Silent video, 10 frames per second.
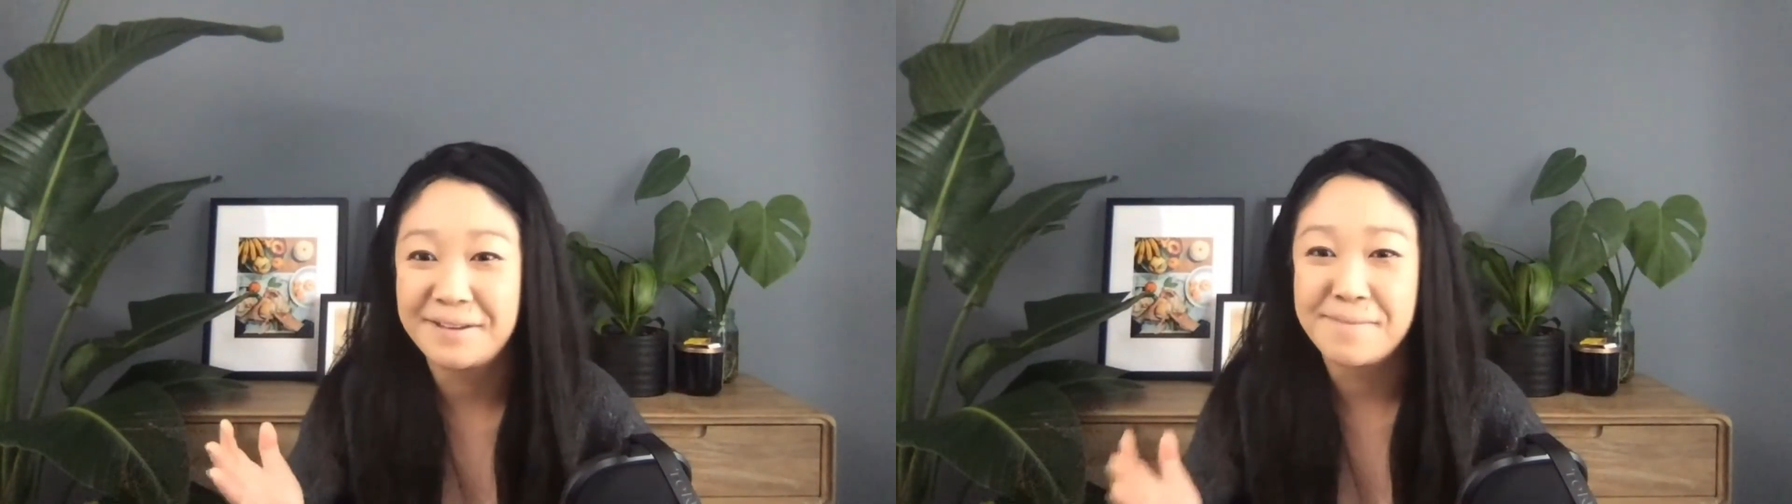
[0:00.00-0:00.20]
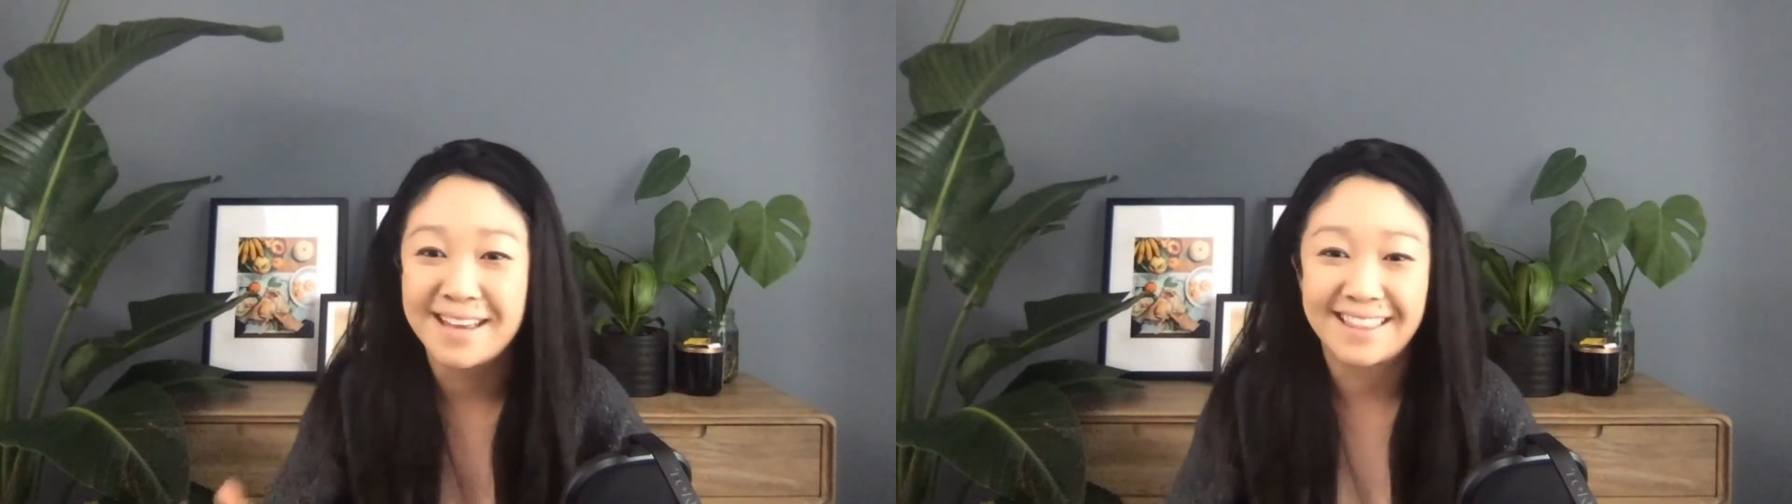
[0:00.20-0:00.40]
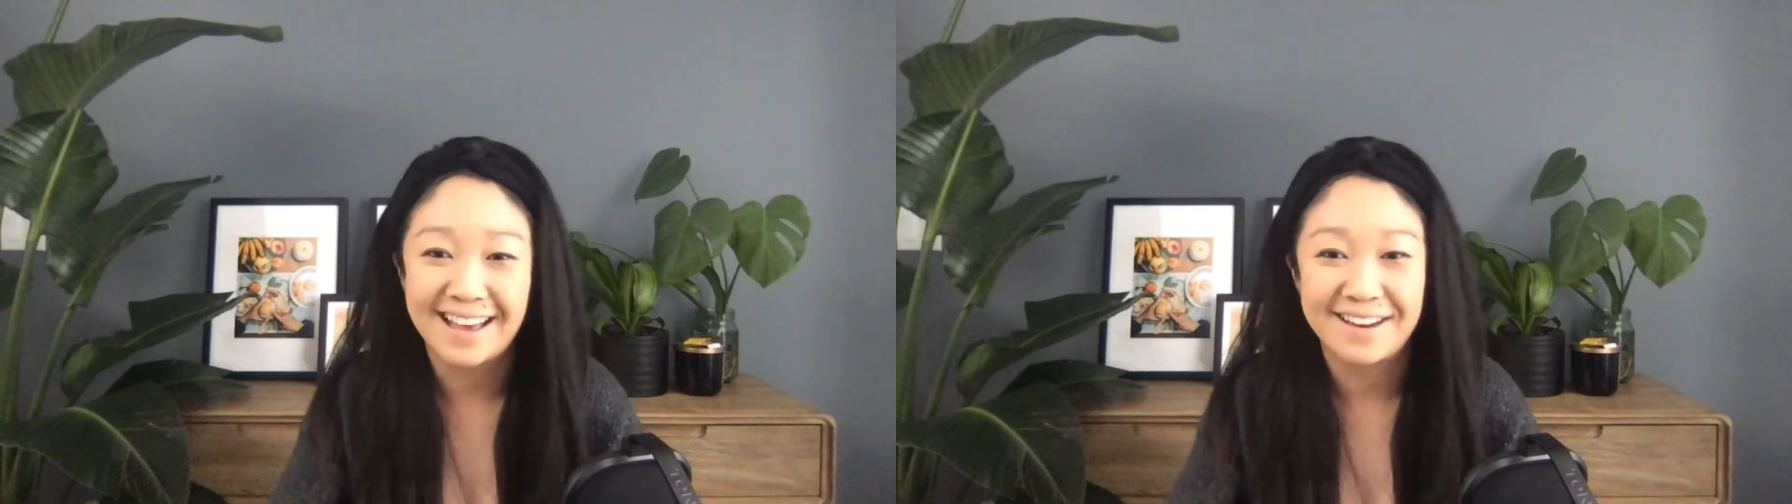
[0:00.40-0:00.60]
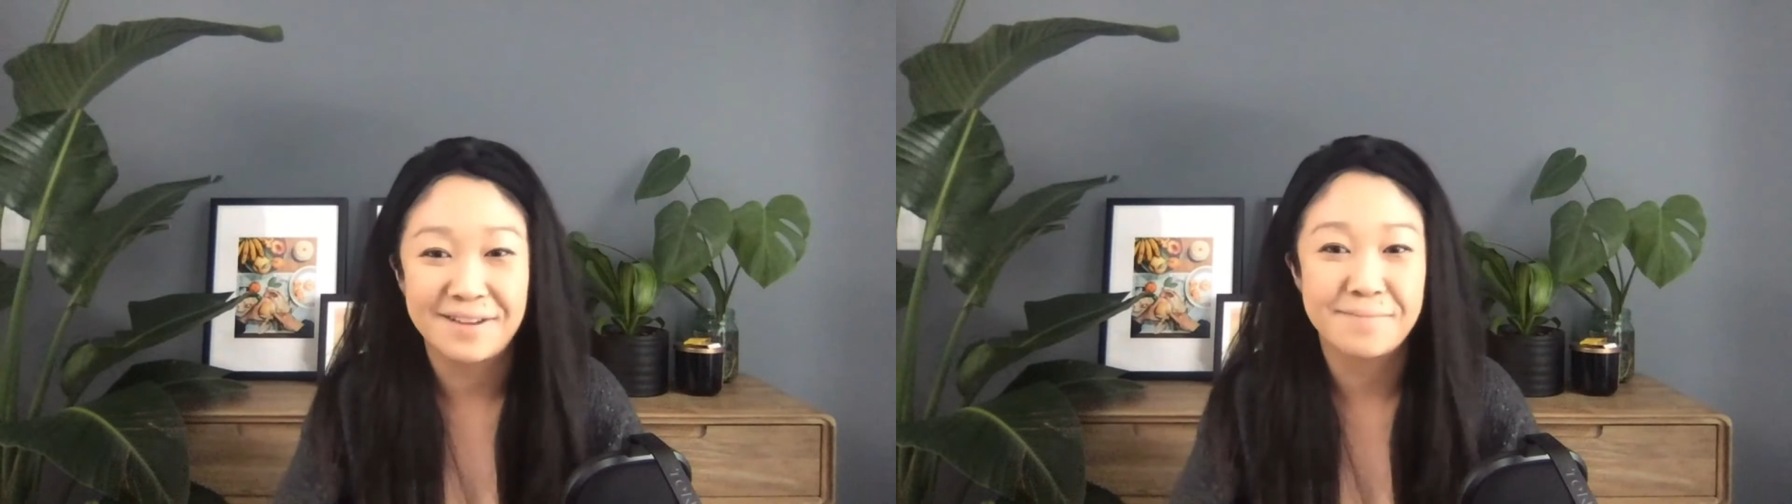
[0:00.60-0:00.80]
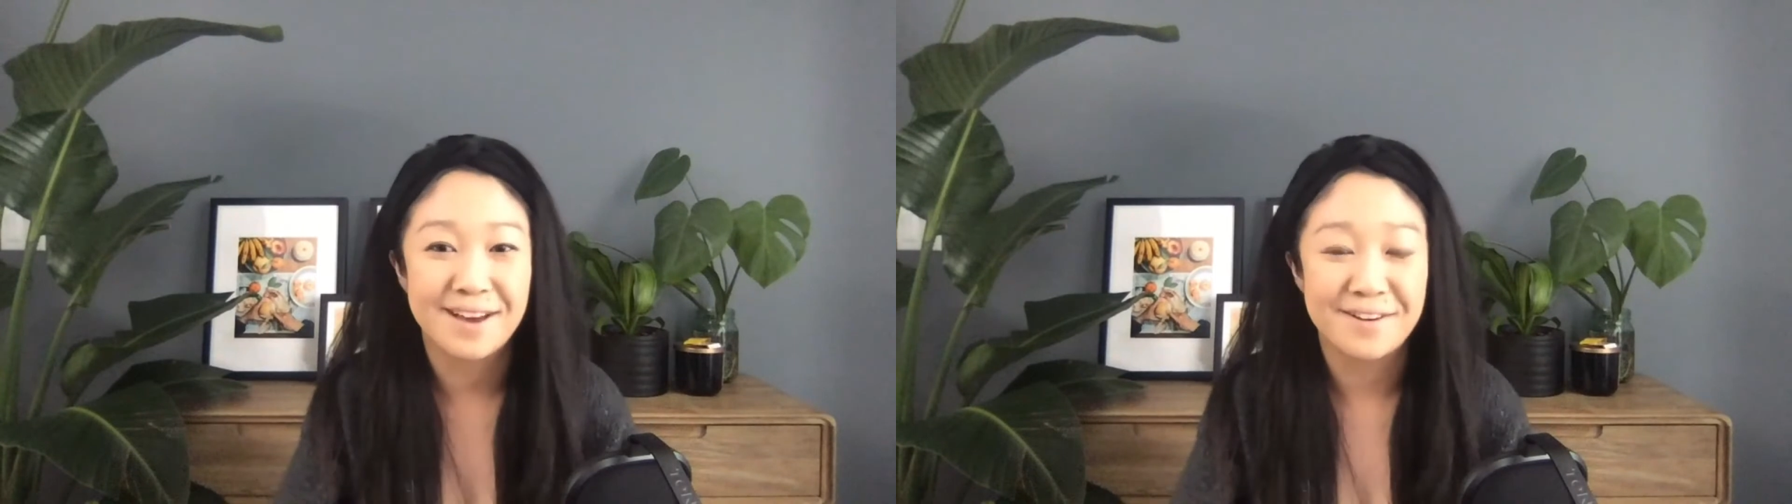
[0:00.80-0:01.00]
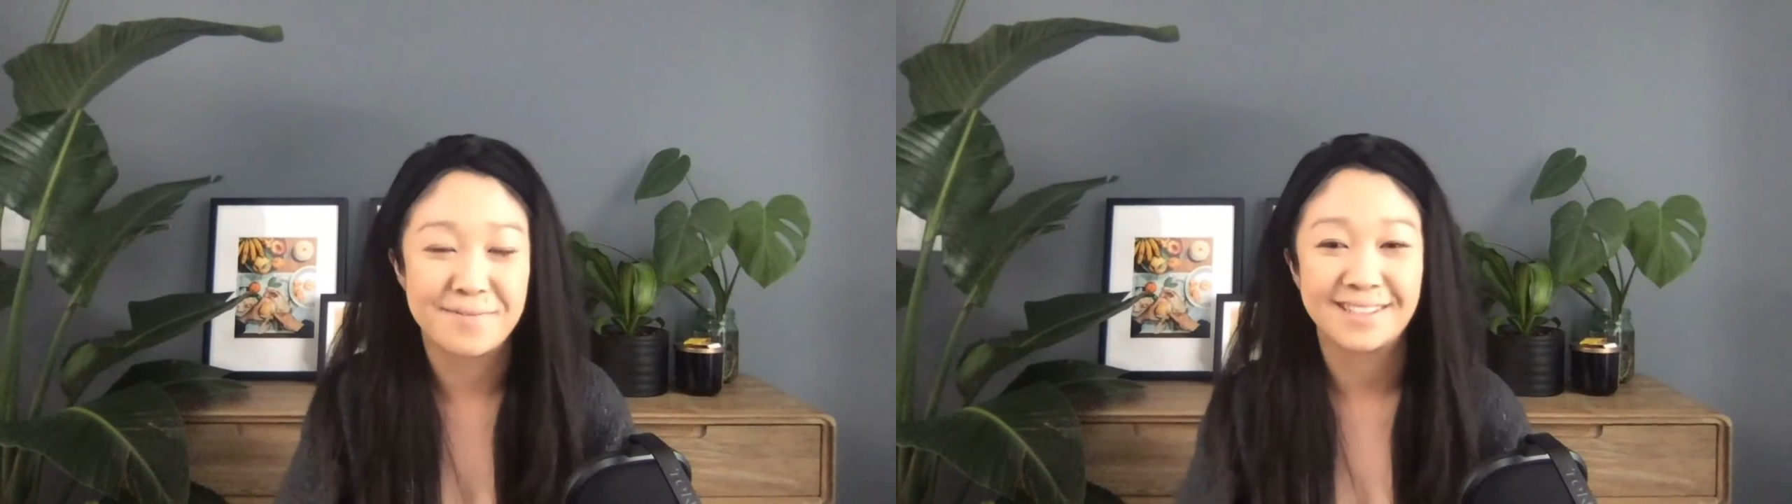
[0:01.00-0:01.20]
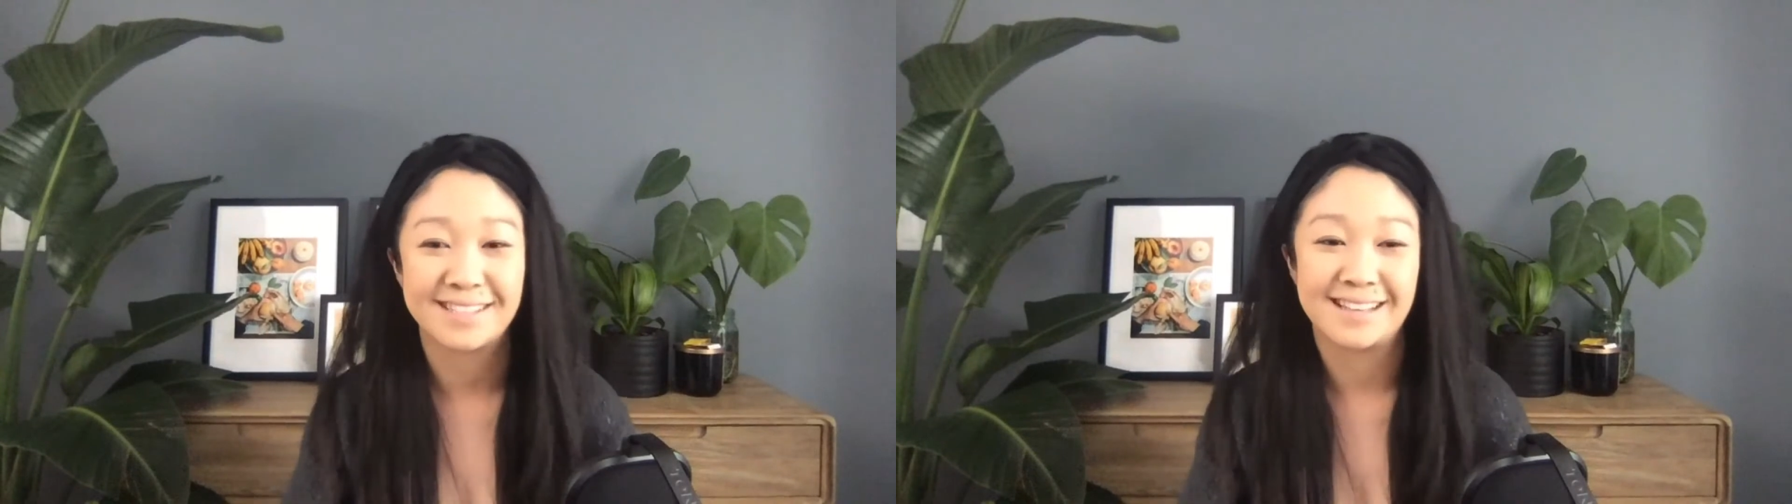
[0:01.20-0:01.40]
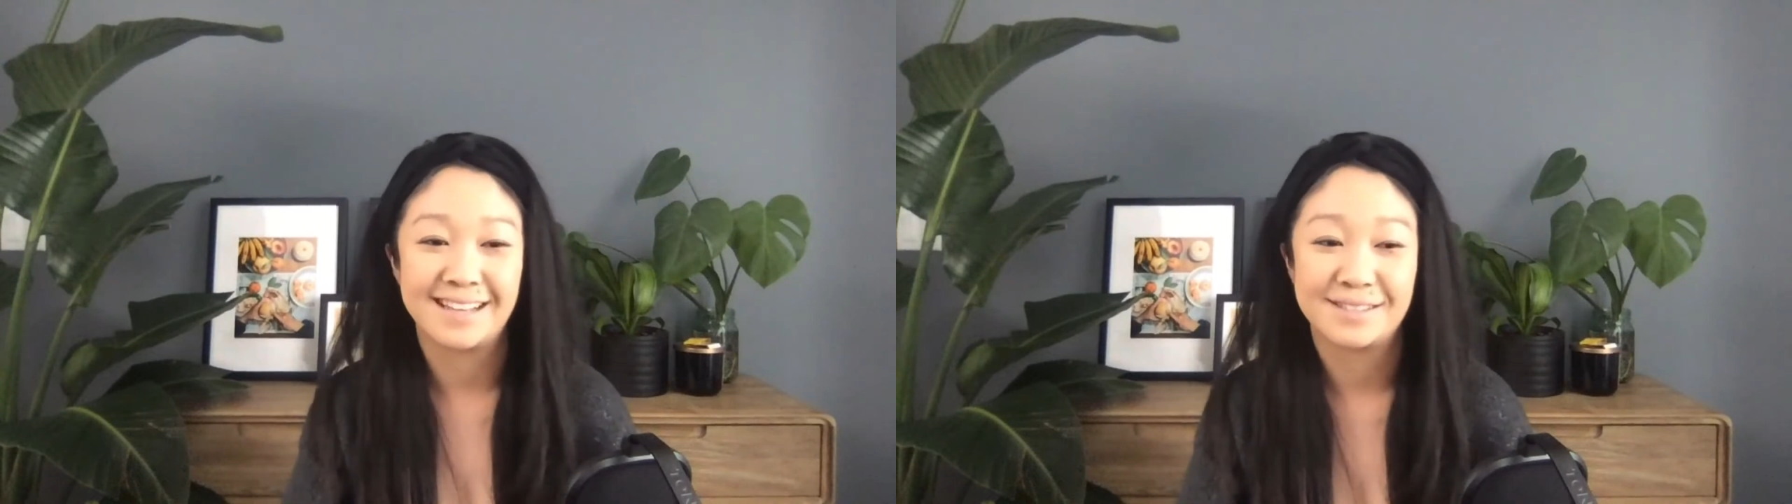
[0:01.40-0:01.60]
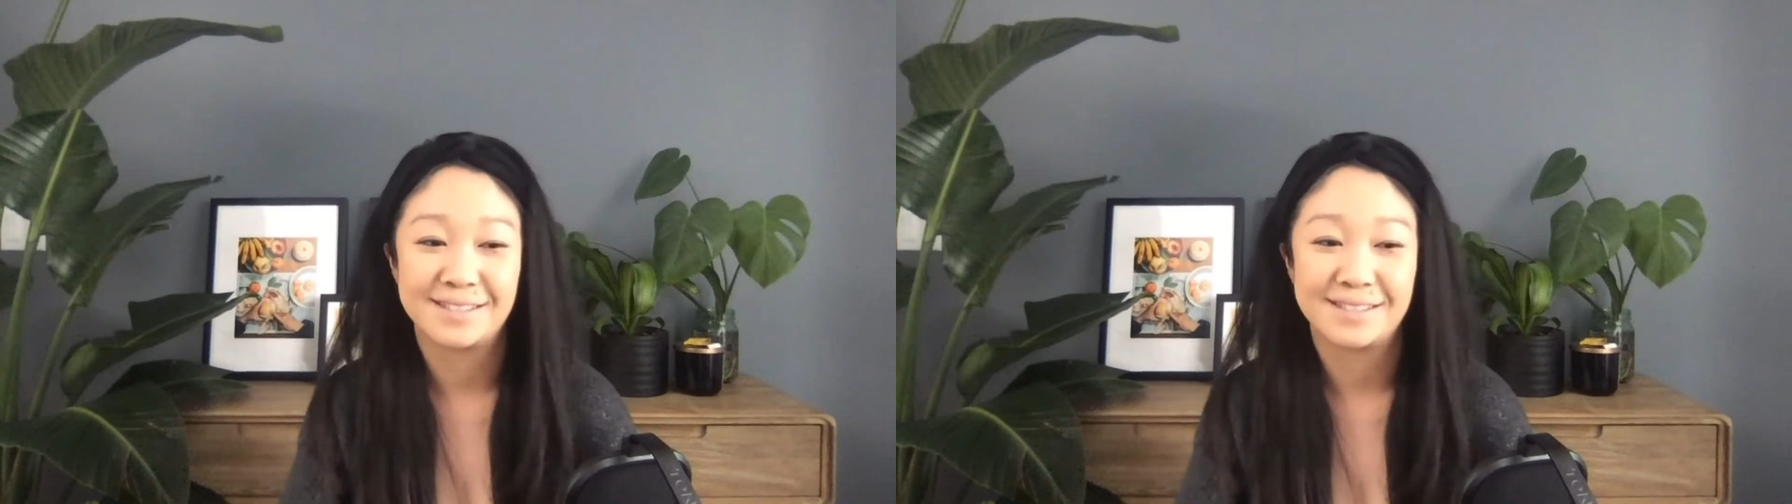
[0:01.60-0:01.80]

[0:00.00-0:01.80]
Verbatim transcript: make that any better because that's